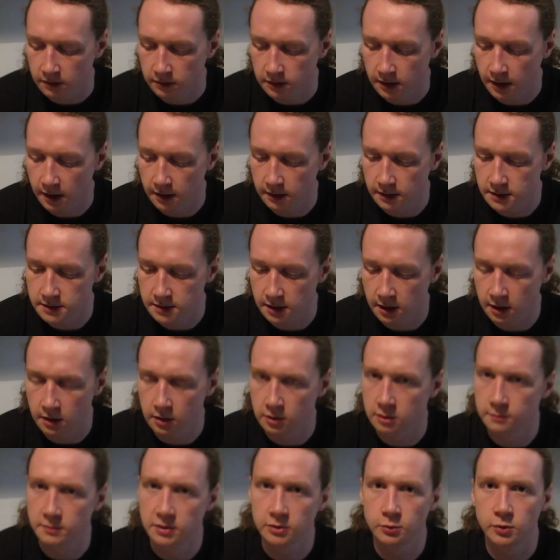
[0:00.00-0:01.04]
that is
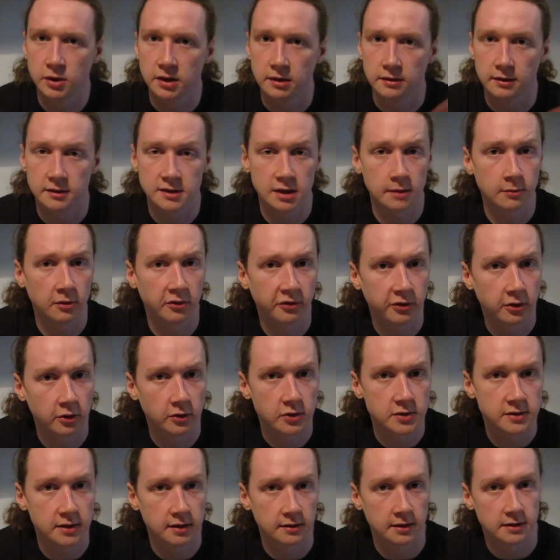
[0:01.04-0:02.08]
aired between December
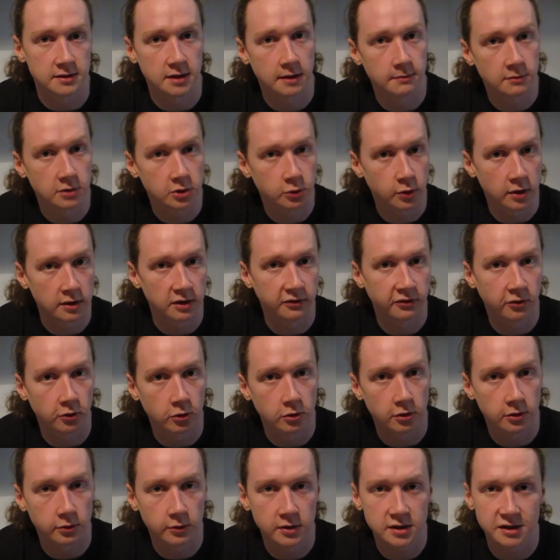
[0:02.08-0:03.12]
1st and December
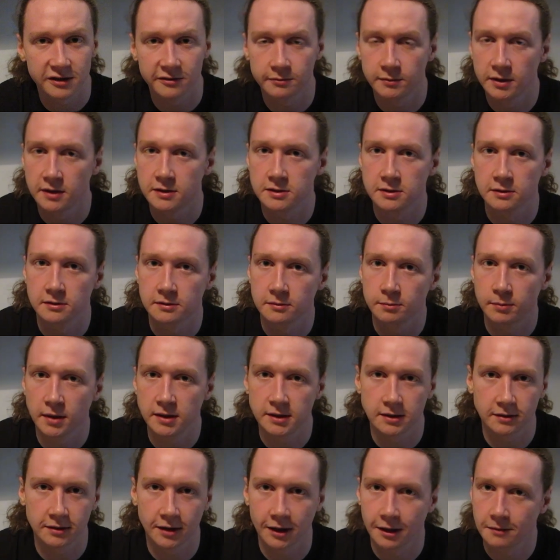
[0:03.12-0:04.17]
24th, which I've mentioned
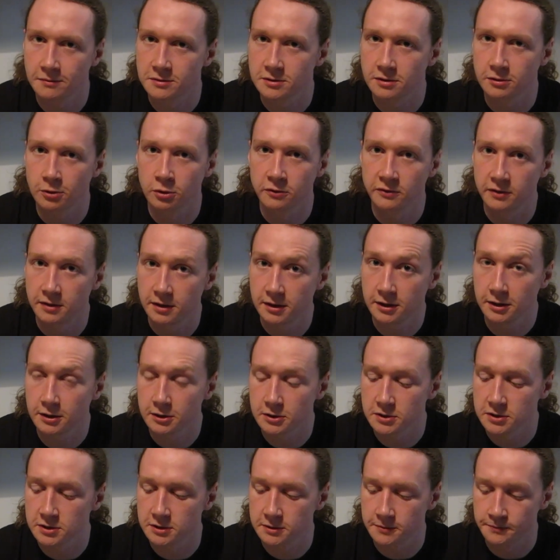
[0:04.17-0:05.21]
many times over the
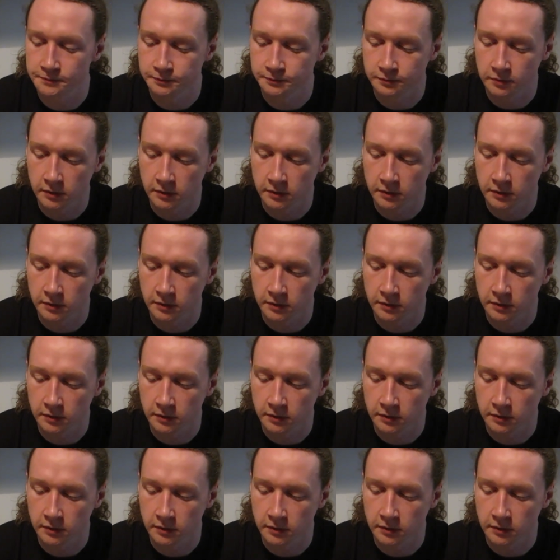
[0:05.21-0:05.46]
years.